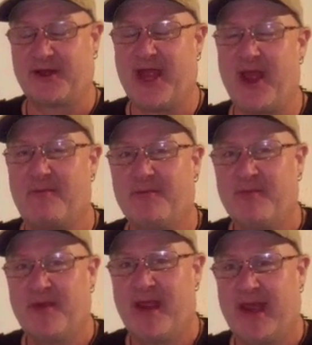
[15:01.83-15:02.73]
time.
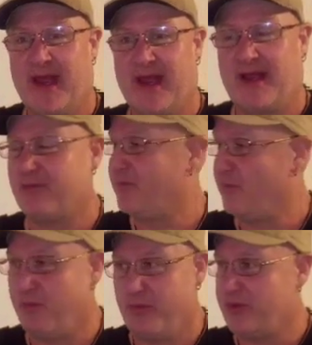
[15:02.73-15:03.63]

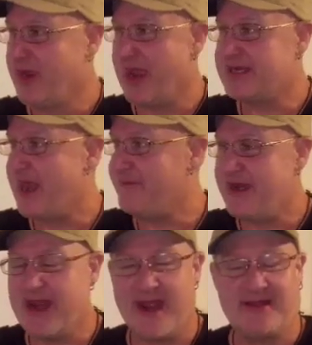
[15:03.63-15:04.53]
You guys have
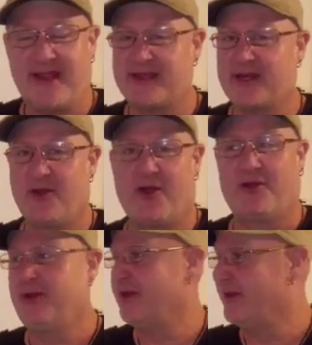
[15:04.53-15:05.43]
any ideas at
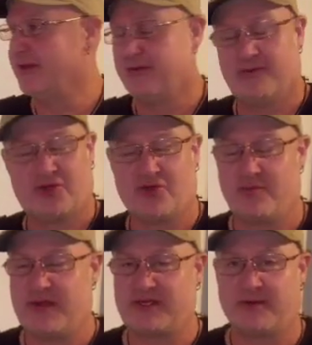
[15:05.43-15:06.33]
all, shoot
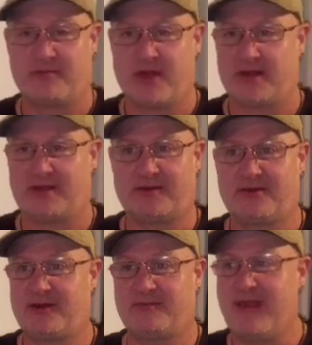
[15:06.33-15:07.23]
me some
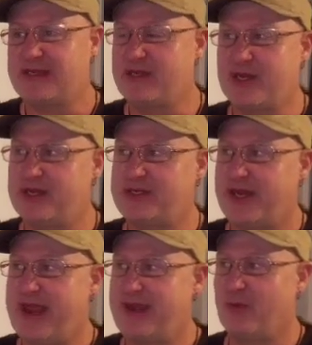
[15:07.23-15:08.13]
messages,
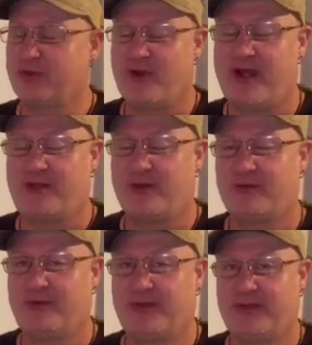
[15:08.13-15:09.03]
and we'll try to
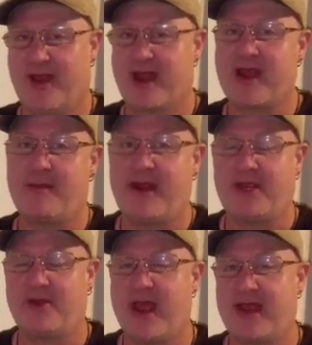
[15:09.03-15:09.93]
do and accommodate
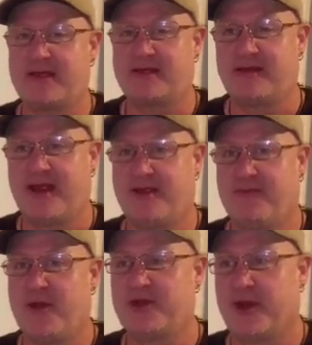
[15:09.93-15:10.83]
you guys in the
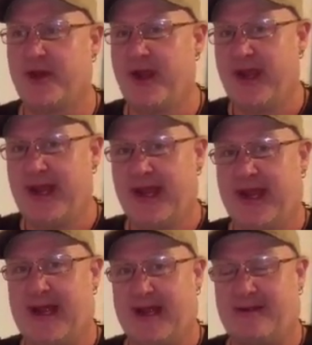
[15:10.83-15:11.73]
future.
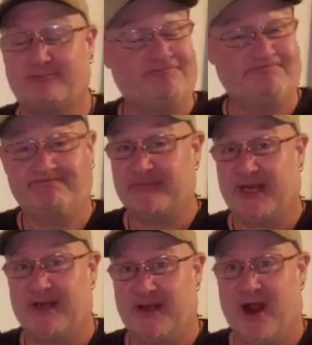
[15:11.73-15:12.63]

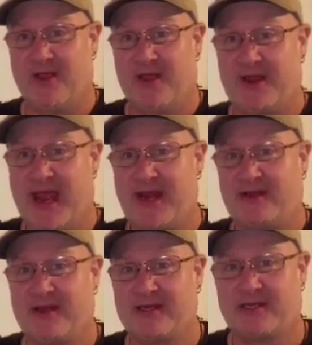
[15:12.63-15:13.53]
Other than that,
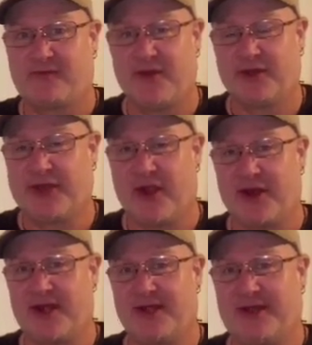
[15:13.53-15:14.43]
this is Field
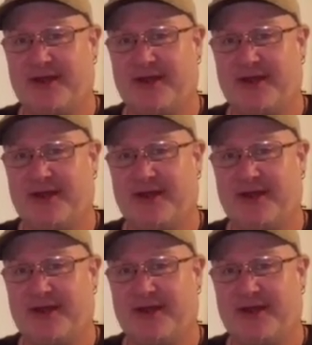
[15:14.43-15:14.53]
Target